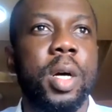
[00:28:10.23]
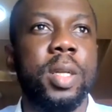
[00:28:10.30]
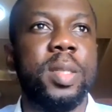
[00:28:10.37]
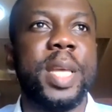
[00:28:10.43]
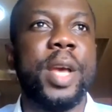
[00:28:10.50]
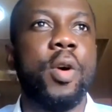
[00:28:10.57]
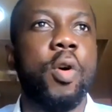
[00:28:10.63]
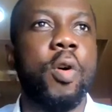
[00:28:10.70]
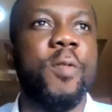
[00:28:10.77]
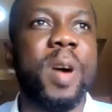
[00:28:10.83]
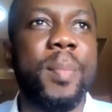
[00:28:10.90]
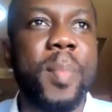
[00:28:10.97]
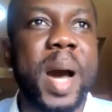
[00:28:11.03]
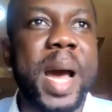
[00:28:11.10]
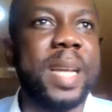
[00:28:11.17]
take over
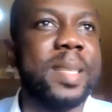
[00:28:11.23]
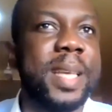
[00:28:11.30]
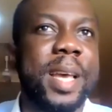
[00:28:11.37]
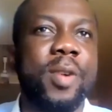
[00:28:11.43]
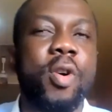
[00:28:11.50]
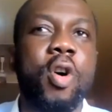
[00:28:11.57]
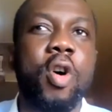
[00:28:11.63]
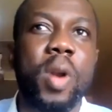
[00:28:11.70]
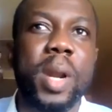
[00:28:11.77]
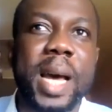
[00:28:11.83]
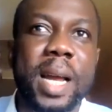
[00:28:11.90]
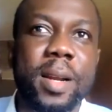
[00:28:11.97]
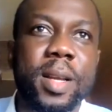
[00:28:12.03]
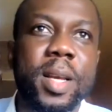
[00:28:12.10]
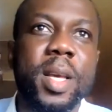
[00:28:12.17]
mines and all
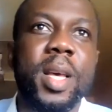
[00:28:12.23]
that.